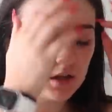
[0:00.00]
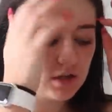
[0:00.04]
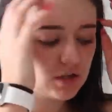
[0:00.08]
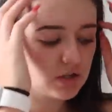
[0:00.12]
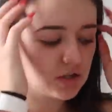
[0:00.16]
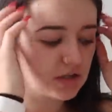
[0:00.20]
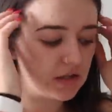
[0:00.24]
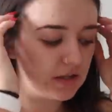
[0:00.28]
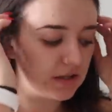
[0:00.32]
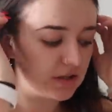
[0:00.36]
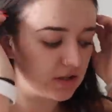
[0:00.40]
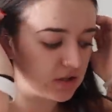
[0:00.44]

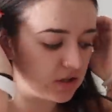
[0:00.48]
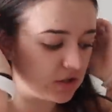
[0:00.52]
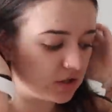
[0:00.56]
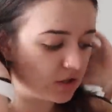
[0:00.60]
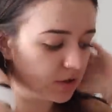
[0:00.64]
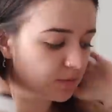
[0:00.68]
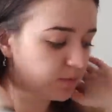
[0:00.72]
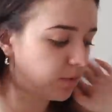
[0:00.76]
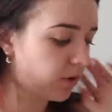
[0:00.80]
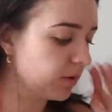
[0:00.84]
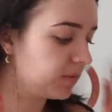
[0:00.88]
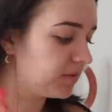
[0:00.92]
She literally
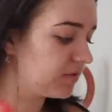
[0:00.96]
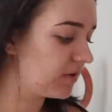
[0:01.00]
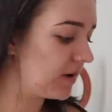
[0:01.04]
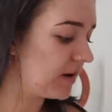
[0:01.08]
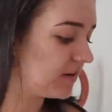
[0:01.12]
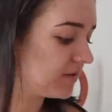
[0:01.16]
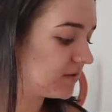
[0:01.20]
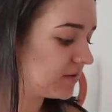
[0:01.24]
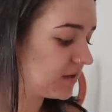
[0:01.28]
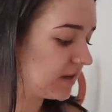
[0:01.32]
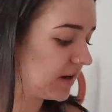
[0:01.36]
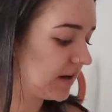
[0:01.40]
just popped
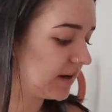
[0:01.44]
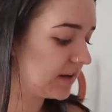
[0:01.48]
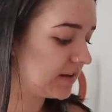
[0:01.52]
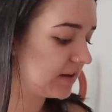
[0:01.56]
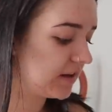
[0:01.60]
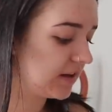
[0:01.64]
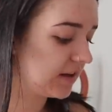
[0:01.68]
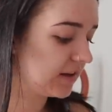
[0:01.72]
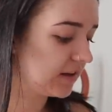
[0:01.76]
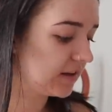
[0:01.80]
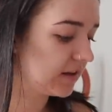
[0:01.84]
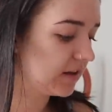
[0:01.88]
around
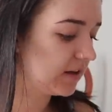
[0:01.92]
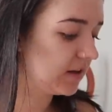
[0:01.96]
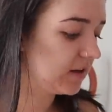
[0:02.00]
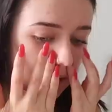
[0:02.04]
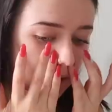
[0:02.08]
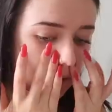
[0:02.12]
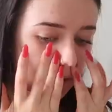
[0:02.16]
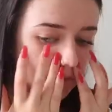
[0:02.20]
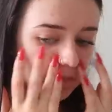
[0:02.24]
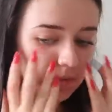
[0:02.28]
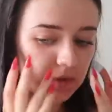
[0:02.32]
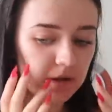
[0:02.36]
and like
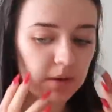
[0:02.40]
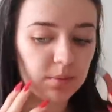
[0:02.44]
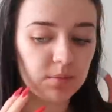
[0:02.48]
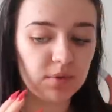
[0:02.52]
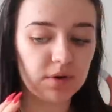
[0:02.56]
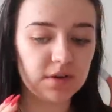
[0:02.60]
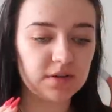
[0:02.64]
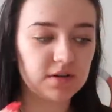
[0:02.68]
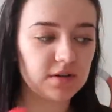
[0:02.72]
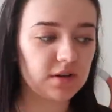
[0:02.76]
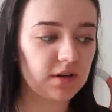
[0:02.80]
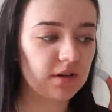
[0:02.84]
gave me a
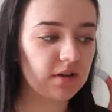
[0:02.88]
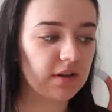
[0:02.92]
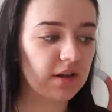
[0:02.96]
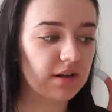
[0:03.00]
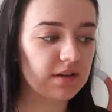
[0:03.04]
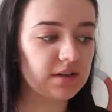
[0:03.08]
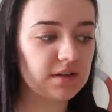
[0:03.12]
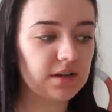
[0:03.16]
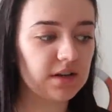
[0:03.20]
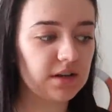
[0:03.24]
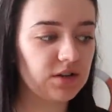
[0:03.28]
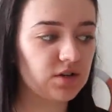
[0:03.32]
present and
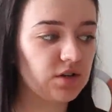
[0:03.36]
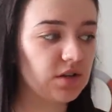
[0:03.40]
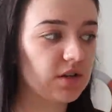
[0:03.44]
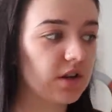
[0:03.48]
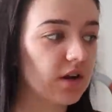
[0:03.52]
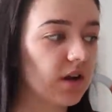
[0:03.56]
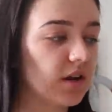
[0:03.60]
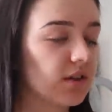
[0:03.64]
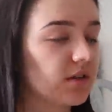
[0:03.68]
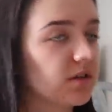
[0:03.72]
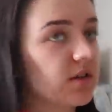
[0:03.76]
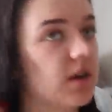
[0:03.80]
that's literally
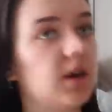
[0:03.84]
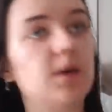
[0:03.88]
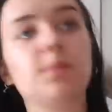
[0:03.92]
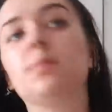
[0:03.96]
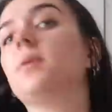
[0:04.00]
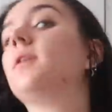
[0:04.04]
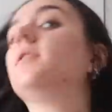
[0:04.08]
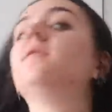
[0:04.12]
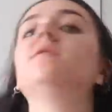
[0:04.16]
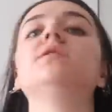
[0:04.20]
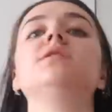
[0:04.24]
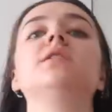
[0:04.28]
the last
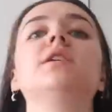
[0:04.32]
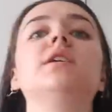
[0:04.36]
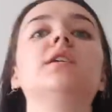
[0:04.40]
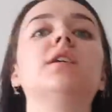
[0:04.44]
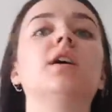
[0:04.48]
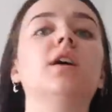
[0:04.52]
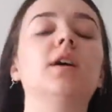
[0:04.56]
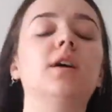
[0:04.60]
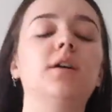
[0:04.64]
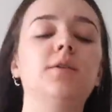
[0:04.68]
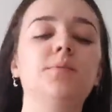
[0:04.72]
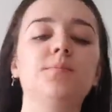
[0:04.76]
time I've seen
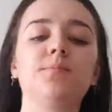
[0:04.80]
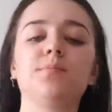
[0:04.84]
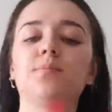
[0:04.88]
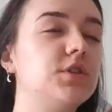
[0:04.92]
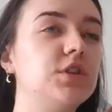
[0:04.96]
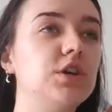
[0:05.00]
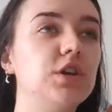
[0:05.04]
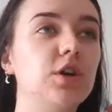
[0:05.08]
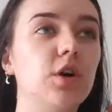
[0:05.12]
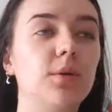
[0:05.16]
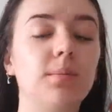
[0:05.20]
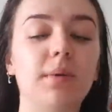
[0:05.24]
her.
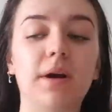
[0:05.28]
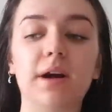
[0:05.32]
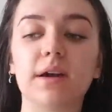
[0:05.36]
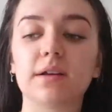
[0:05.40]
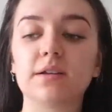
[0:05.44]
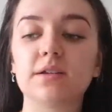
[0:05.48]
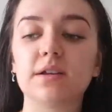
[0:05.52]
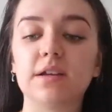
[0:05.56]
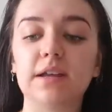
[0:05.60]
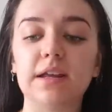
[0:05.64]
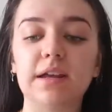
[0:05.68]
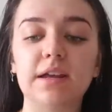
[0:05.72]
She got
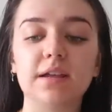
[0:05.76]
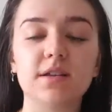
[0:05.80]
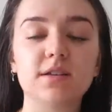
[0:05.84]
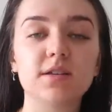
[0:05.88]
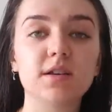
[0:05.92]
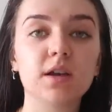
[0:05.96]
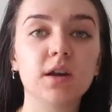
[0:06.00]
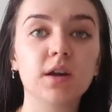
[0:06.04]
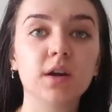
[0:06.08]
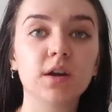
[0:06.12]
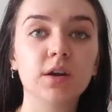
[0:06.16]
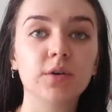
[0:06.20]
back to Leeds
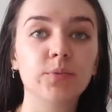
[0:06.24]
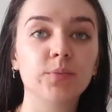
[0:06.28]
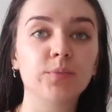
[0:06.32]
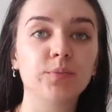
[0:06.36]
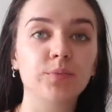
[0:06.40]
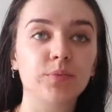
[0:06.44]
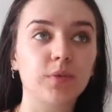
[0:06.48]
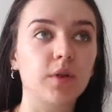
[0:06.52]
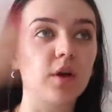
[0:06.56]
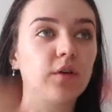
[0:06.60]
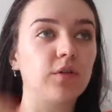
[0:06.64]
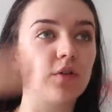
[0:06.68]

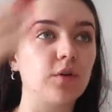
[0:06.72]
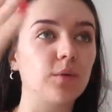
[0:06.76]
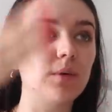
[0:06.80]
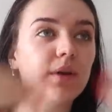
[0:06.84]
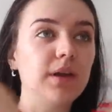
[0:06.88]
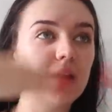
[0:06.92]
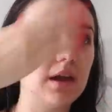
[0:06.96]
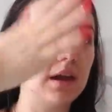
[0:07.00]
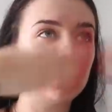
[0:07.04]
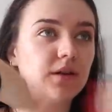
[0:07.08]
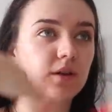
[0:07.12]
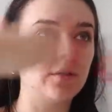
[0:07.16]
over the
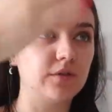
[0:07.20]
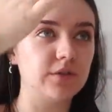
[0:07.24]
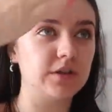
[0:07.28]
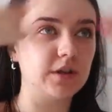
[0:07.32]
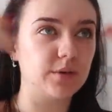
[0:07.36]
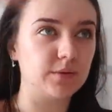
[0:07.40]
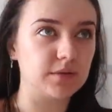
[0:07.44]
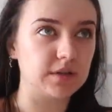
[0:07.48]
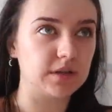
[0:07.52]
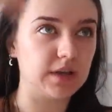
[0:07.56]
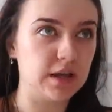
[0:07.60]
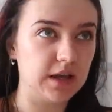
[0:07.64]
weekend and
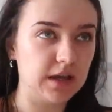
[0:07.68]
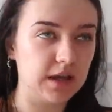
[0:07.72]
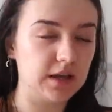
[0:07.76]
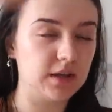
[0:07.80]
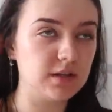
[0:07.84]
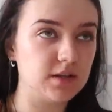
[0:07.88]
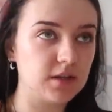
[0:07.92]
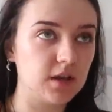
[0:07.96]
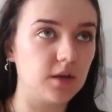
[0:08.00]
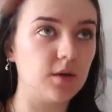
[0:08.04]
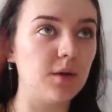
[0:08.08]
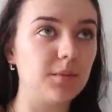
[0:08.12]
obviously I wasn't
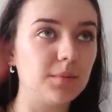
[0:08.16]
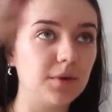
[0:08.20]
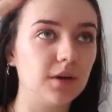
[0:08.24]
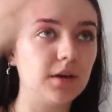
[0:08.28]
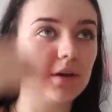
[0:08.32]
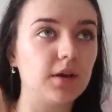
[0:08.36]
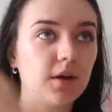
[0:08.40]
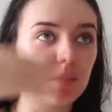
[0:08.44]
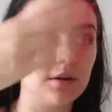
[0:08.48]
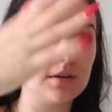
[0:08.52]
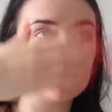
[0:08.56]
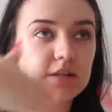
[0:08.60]
here, so I'm
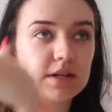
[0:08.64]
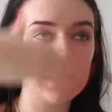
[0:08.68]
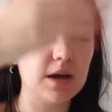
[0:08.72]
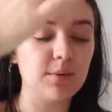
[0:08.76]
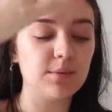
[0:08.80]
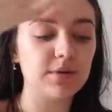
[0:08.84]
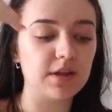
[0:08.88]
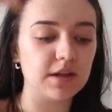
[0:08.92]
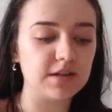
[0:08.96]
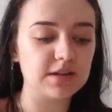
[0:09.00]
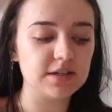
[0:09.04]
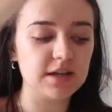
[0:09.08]
gonna go into
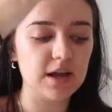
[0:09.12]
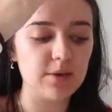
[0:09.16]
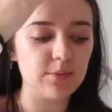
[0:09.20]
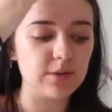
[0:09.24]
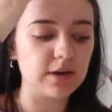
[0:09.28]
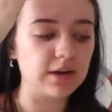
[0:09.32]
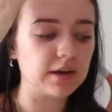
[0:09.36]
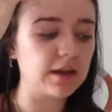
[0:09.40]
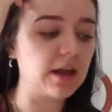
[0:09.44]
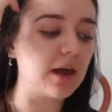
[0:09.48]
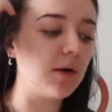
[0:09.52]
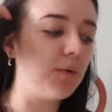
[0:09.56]
town with her today. We're
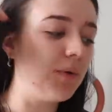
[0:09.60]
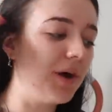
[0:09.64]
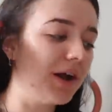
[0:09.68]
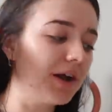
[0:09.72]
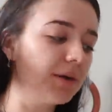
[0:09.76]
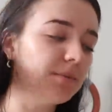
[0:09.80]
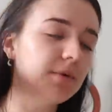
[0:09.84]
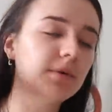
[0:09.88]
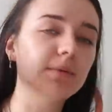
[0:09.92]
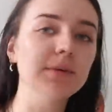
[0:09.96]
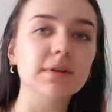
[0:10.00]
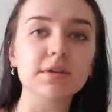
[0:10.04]
gonna get a
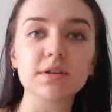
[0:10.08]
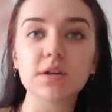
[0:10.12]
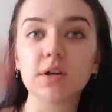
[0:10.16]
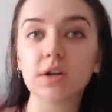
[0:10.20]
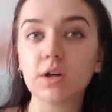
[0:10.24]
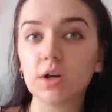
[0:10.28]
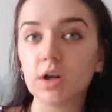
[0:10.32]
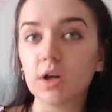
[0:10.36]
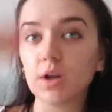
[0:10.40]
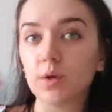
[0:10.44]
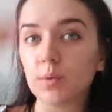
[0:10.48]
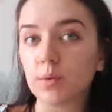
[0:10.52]
Wagamama's.
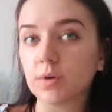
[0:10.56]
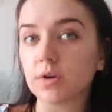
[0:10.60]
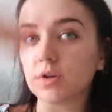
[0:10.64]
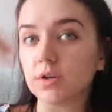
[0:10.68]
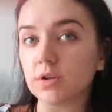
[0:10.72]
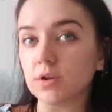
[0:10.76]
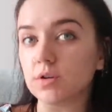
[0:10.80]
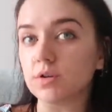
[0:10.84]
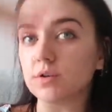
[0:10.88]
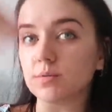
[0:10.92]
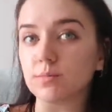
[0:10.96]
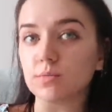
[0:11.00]
We're
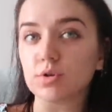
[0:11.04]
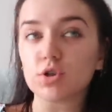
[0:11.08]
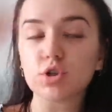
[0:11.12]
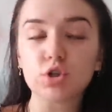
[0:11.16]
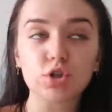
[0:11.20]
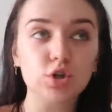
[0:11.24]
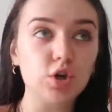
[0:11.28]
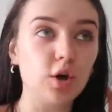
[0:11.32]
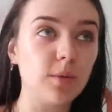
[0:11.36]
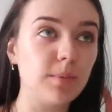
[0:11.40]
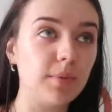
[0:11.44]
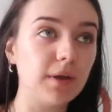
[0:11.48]
gonna do some
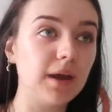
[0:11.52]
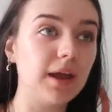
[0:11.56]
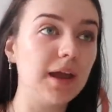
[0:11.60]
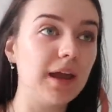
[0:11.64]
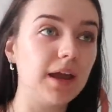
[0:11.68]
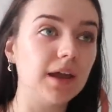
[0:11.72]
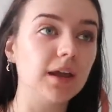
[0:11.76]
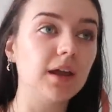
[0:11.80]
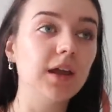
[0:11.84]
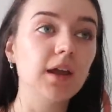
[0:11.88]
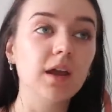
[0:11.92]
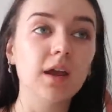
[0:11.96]

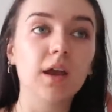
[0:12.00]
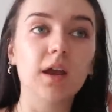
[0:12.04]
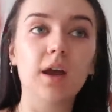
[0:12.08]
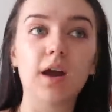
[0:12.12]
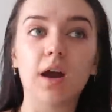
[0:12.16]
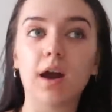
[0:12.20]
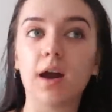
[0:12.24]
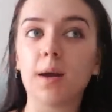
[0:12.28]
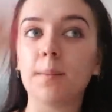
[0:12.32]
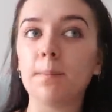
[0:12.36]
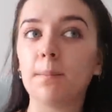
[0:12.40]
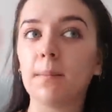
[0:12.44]
shopping.
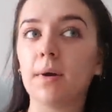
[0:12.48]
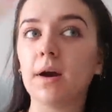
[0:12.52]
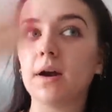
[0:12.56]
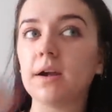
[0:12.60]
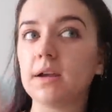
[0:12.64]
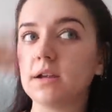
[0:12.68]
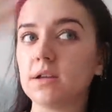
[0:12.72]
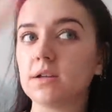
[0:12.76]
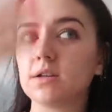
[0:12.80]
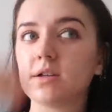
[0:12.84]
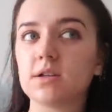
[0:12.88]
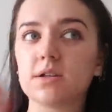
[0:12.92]
I
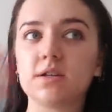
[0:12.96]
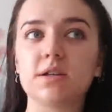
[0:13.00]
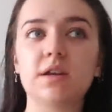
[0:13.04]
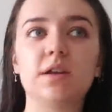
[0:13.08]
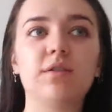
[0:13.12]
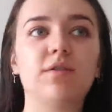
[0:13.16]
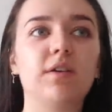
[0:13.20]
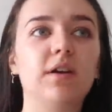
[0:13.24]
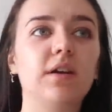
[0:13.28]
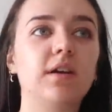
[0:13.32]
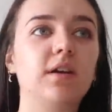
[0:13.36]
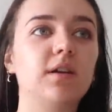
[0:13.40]
might see
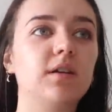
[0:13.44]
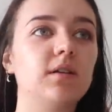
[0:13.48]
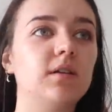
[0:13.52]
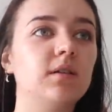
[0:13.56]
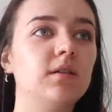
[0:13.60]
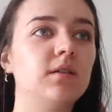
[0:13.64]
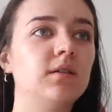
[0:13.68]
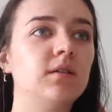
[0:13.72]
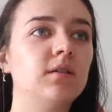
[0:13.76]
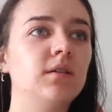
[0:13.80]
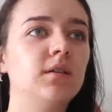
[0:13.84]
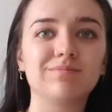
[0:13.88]
if I
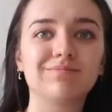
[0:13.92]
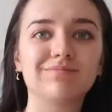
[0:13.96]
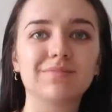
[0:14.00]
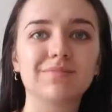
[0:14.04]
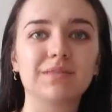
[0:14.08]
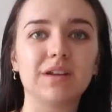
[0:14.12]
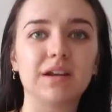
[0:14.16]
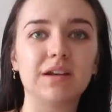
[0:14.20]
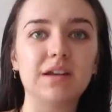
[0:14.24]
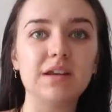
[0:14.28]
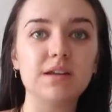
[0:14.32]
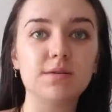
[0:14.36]
can,
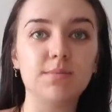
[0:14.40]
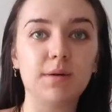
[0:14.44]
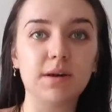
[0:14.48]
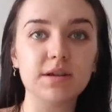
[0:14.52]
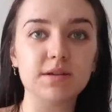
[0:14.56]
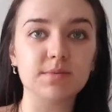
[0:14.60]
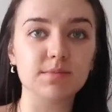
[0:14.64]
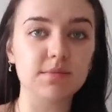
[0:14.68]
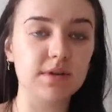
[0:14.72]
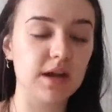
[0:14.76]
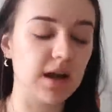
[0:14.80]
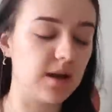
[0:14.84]
I need to buy
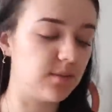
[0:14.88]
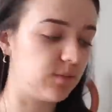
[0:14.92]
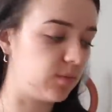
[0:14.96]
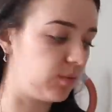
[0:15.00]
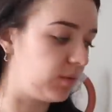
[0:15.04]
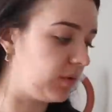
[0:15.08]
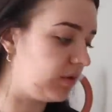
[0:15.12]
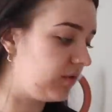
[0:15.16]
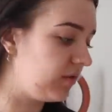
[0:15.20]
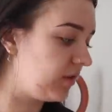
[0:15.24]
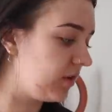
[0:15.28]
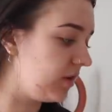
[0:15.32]
some tan
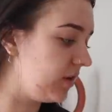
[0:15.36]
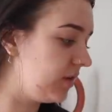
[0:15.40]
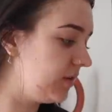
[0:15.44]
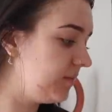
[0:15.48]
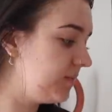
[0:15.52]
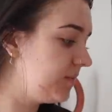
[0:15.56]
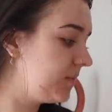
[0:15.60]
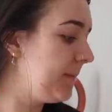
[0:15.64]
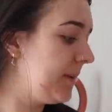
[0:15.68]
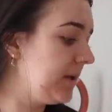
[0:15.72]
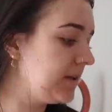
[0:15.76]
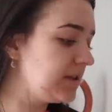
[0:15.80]
remover.
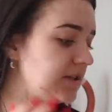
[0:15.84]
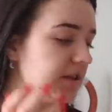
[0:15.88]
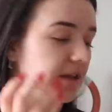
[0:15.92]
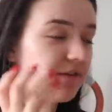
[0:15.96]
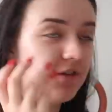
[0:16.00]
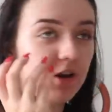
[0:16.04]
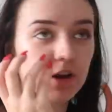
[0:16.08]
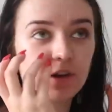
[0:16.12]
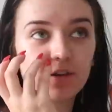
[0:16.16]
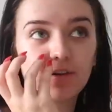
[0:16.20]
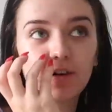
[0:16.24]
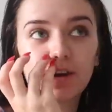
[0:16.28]
I might see
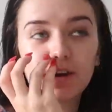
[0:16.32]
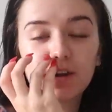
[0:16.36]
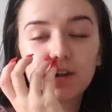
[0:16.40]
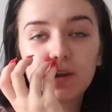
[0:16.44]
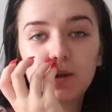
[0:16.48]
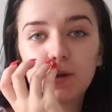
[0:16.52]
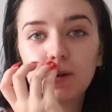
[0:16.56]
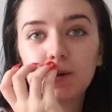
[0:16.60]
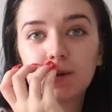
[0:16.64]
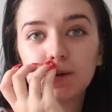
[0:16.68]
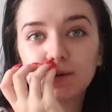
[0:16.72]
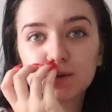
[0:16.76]
if I can find a
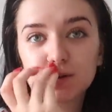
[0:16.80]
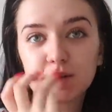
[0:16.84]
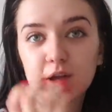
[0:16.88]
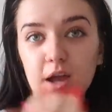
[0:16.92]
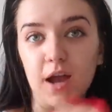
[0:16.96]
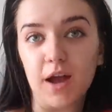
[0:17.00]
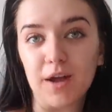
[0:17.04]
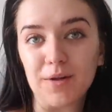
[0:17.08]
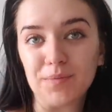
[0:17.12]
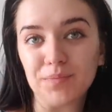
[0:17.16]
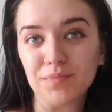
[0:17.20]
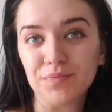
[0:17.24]
cute little
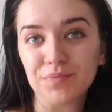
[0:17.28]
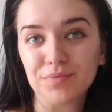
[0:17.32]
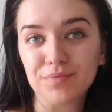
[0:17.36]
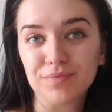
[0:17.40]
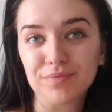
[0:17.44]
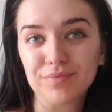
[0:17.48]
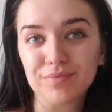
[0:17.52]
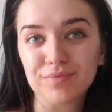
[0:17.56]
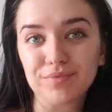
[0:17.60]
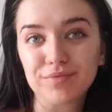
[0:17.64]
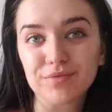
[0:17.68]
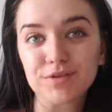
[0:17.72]
skirt
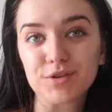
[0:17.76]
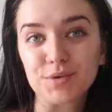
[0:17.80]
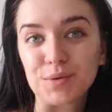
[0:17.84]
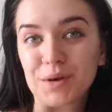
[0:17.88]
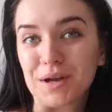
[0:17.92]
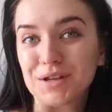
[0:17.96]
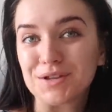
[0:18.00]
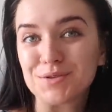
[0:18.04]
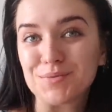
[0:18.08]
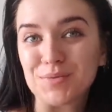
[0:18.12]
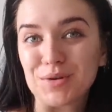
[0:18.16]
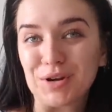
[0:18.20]
to
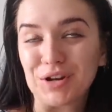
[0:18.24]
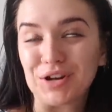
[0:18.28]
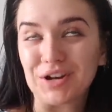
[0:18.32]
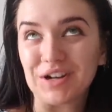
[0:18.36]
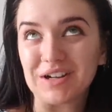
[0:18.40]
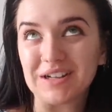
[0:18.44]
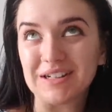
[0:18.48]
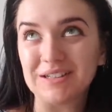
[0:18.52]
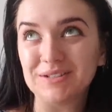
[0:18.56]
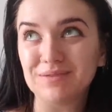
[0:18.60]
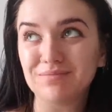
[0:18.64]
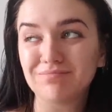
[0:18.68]
wear tomorrow
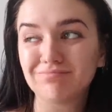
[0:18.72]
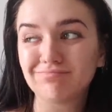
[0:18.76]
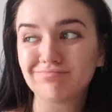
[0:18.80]
night.